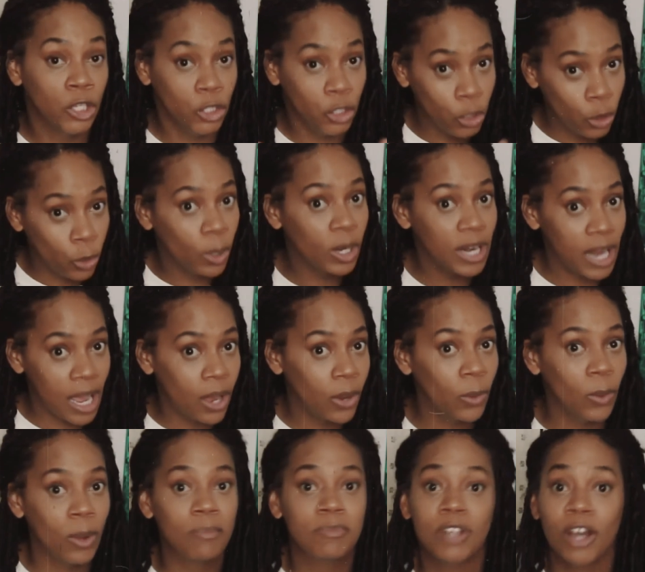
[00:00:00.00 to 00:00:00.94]
you are not
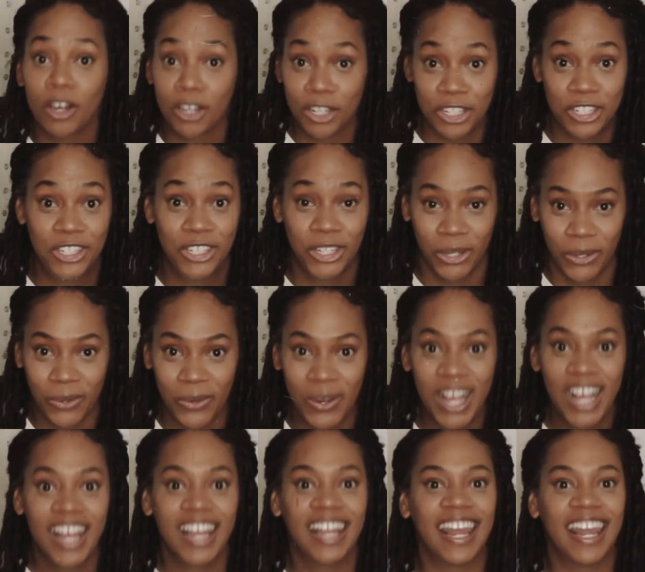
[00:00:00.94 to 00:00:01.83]
who I'm talking to.